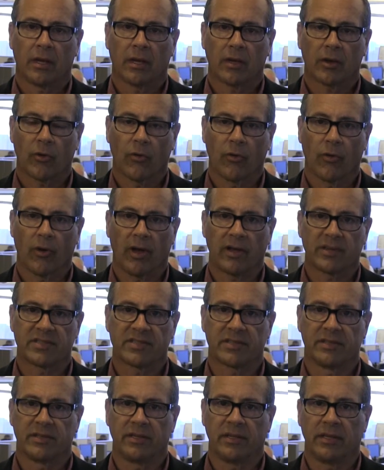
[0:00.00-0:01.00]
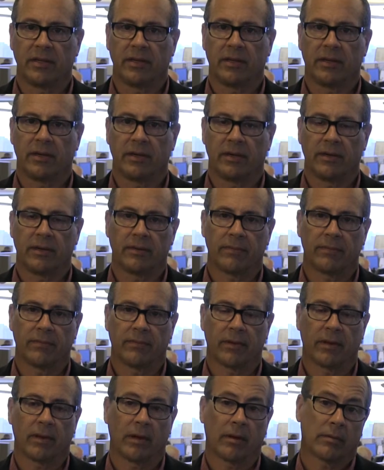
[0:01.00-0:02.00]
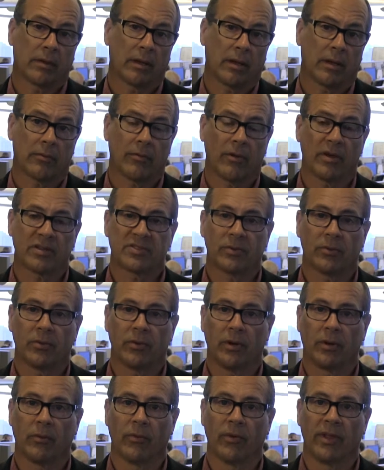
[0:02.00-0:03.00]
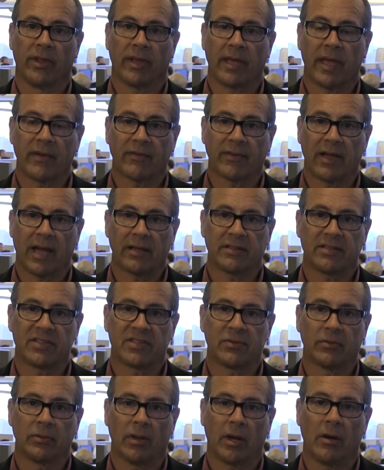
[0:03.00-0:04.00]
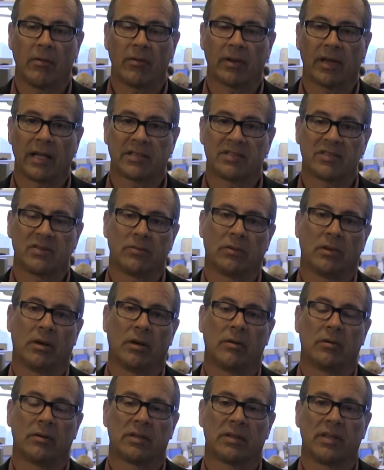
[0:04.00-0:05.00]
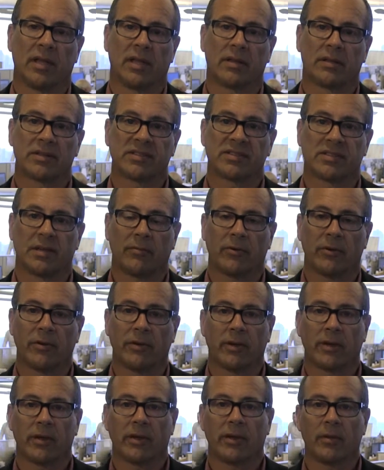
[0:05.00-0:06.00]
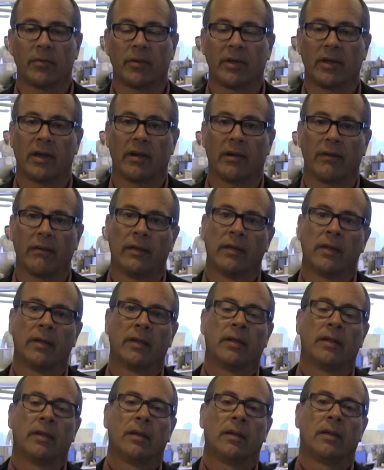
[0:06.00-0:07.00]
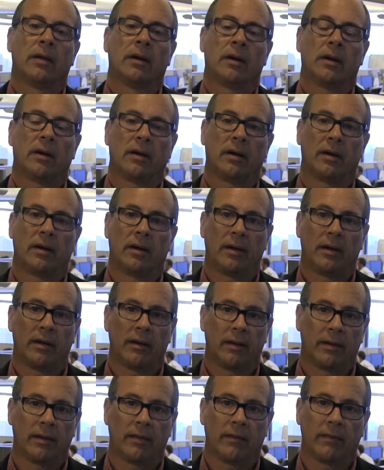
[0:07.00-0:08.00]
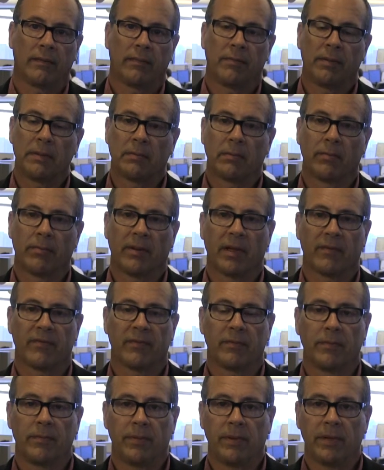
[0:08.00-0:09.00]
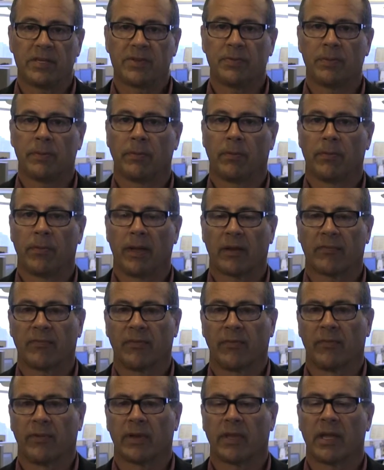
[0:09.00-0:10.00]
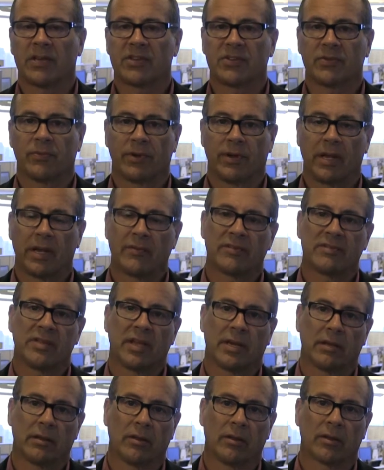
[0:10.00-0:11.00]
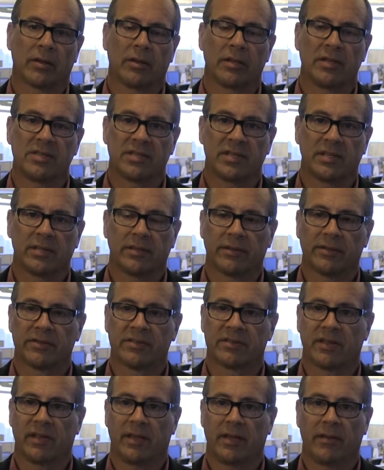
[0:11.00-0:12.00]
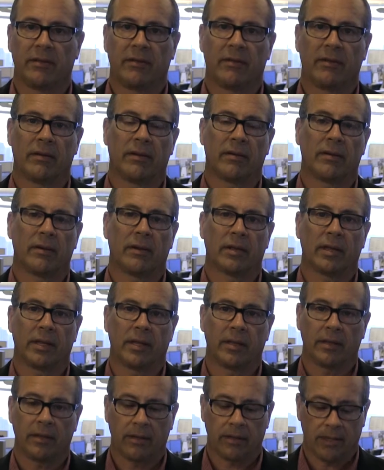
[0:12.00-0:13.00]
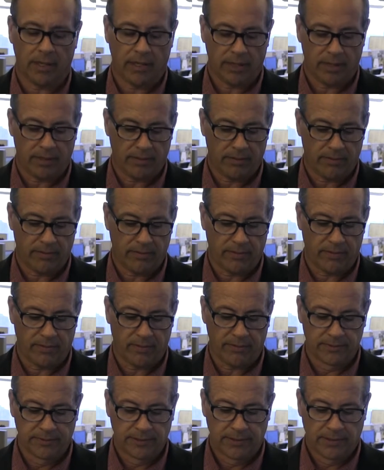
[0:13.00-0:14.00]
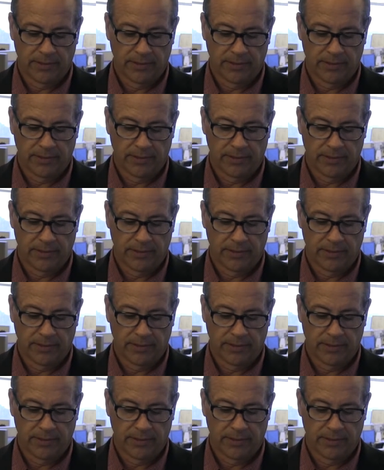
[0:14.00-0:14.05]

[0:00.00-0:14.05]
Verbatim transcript: across the uh, uh, across the world really have gotten too low. It got too low at the end of the summer, and here we are, uh, people back from the beach, people back from vacation, whatever, taking a look at these yields and uh, and and uh,